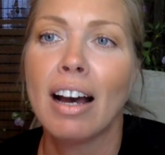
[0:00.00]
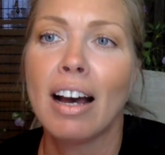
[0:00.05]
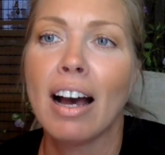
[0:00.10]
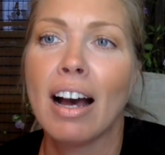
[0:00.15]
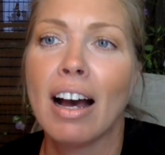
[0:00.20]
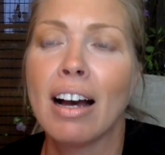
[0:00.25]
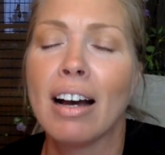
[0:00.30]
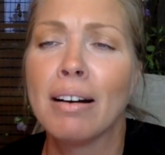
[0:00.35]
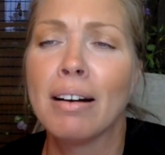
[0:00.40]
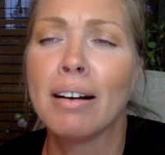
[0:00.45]

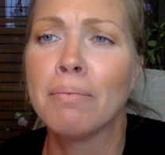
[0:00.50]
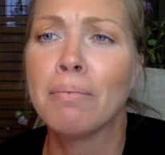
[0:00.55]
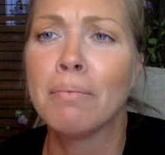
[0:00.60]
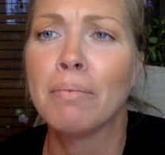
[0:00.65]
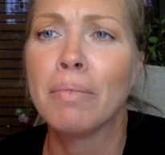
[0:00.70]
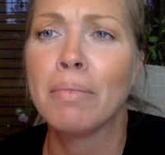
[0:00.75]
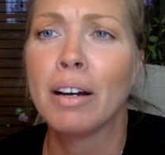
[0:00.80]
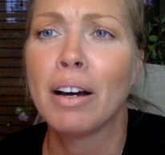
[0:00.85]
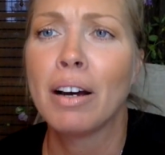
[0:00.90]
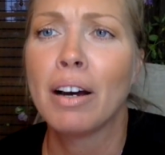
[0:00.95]
Do
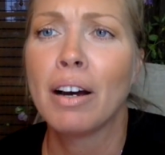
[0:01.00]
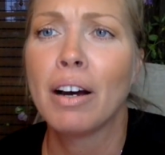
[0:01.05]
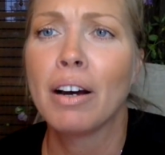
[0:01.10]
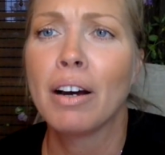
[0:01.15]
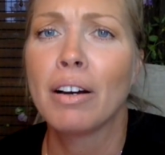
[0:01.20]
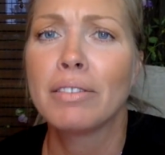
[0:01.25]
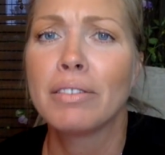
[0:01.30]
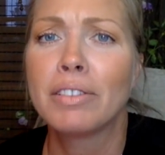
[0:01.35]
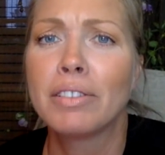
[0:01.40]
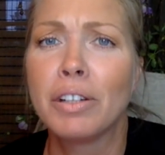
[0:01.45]

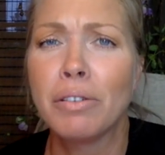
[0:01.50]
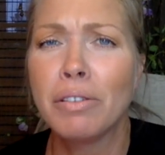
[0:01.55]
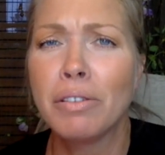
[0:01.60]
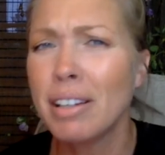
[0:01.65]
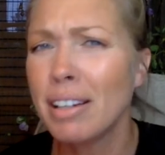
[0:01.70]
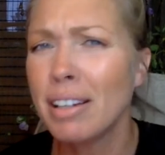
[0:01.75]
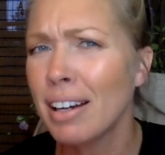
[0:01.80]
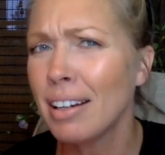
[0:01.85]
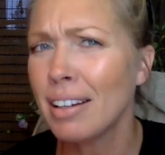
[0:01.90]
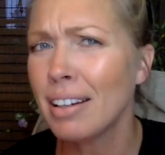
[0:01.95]
you
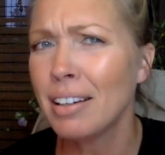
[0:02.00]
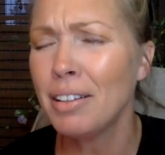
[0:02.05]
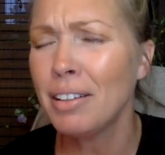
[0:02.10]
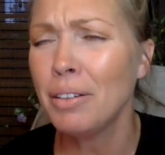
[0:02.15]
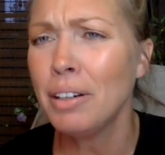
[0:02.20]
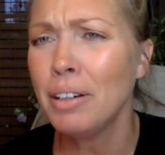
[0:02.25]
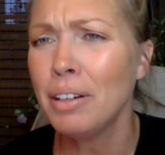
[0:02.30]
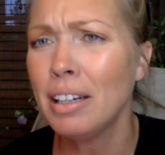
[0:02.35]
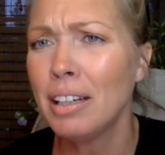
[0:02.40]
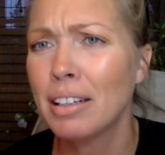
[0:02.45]
think I can
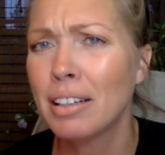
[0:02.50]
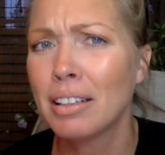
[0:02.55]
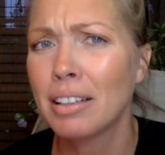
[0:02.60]
do it?